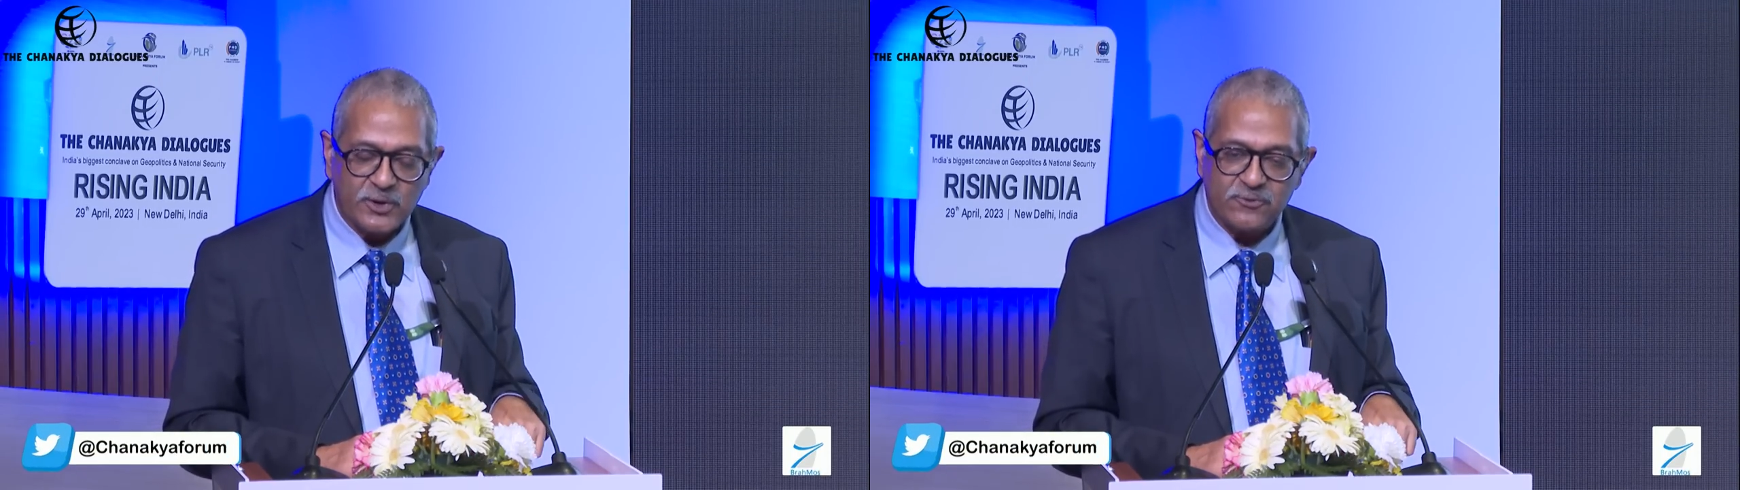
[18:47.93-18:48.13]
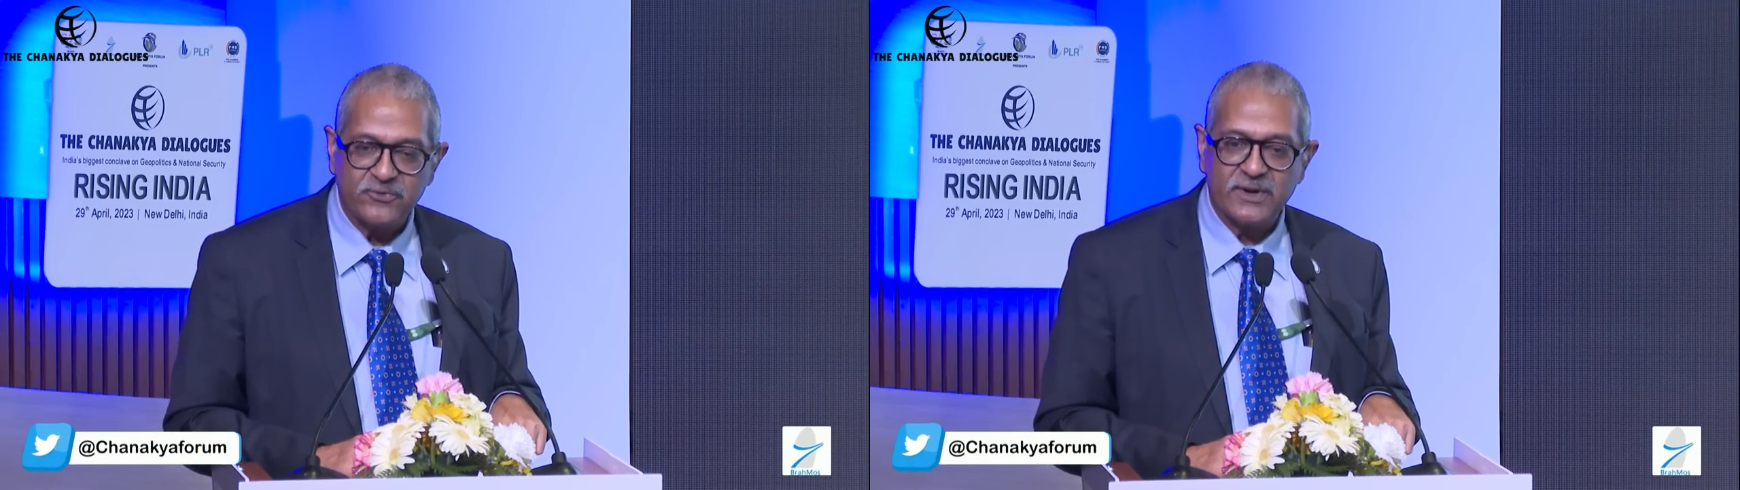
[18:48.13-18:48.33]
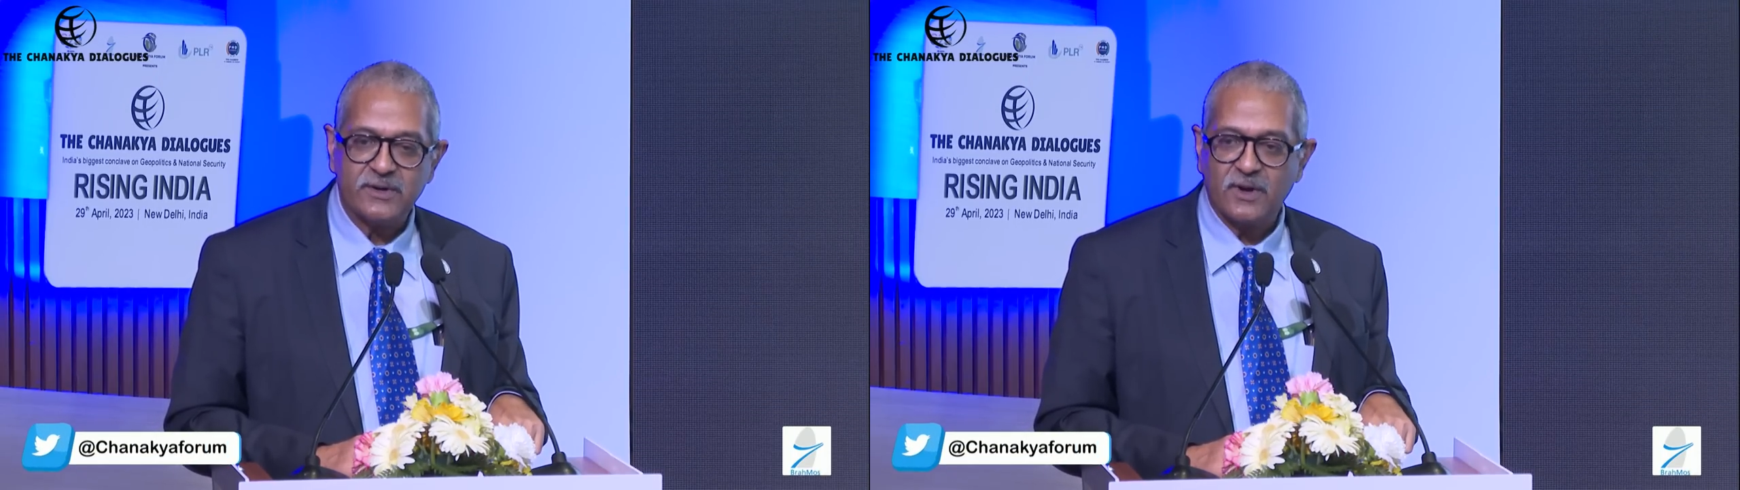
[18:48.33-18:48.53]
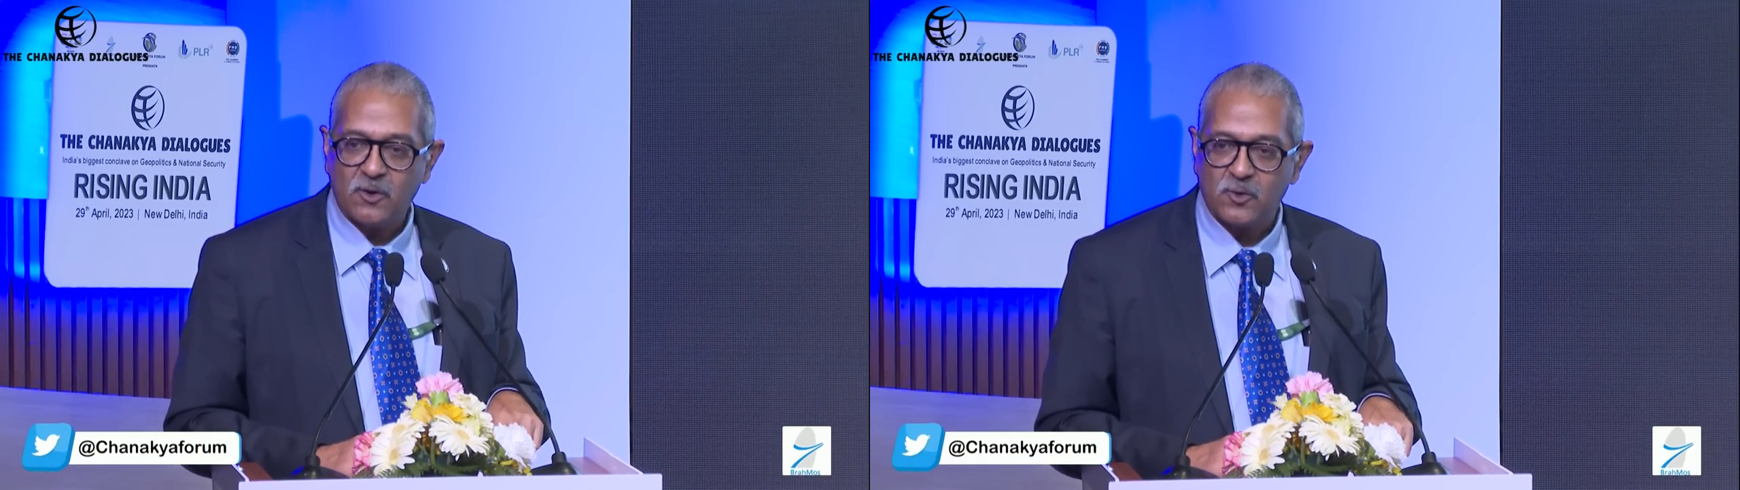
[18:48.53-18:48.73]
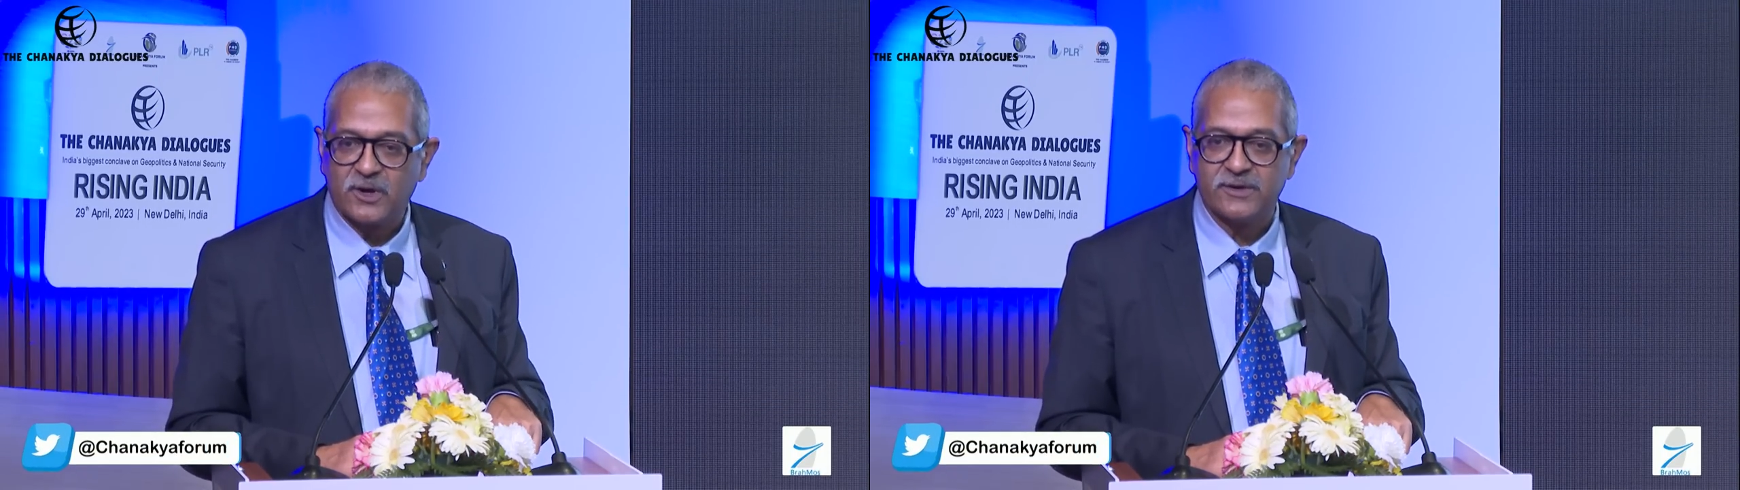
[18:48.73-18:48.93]
defend
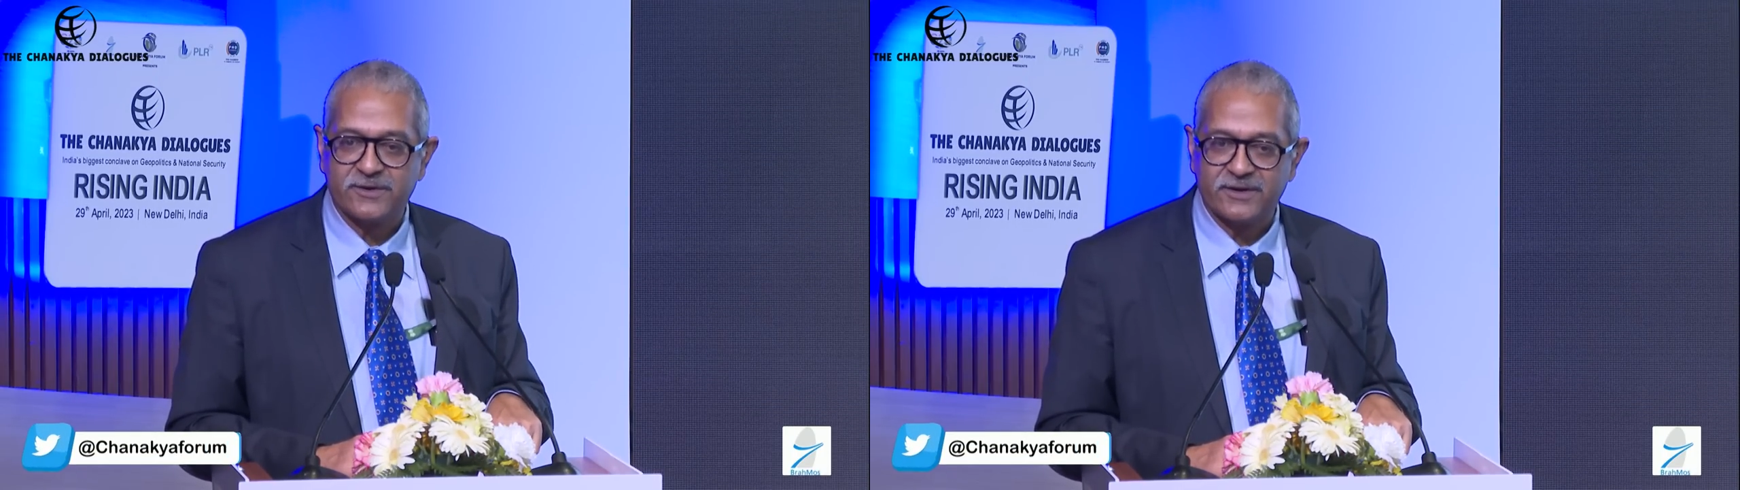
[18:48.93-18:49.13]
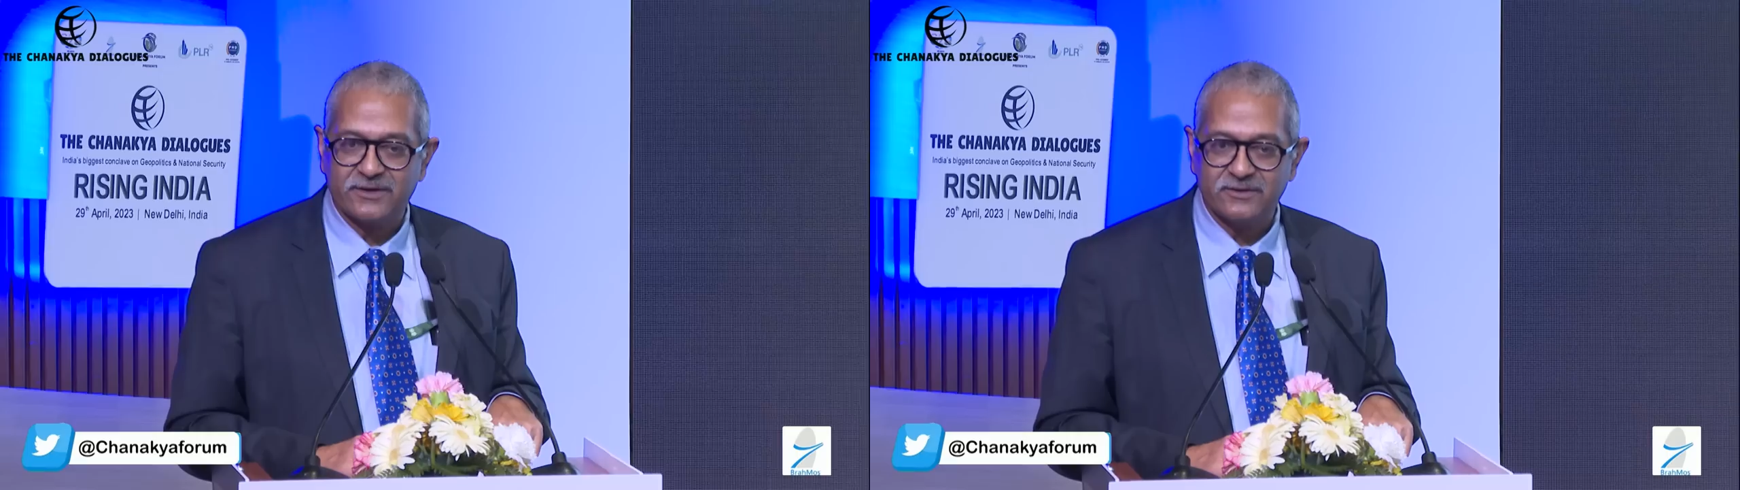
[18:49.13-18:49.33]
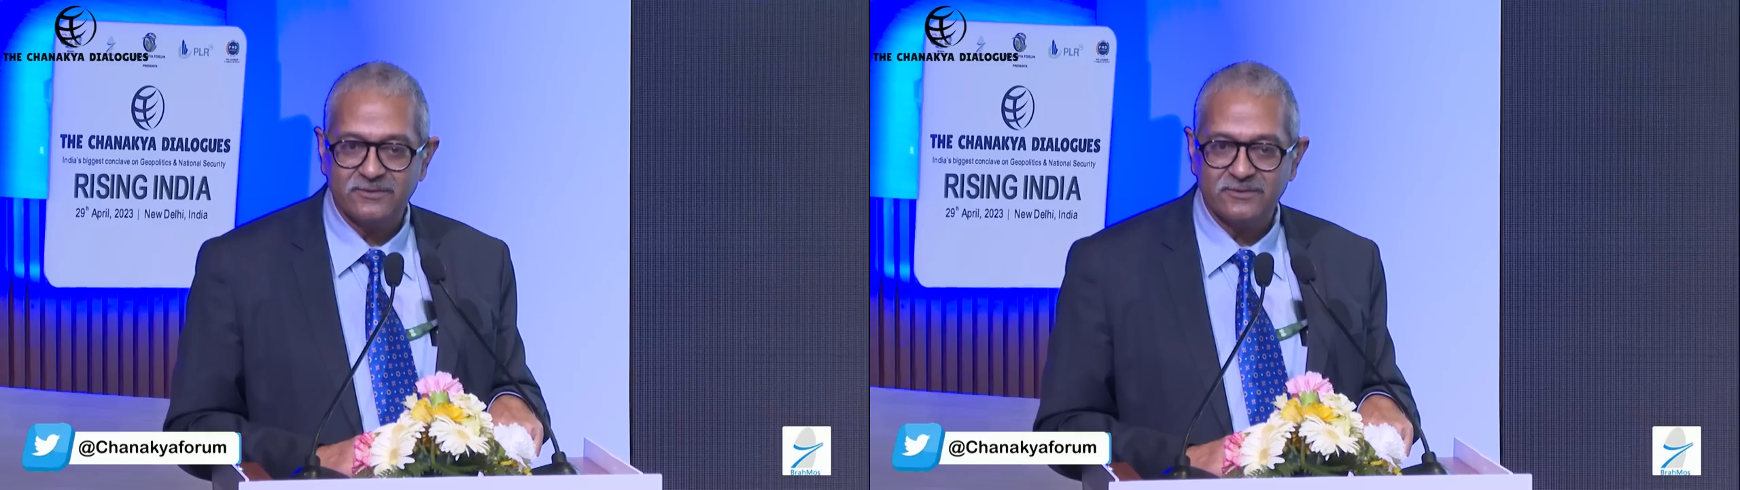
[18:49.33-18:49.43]
our country.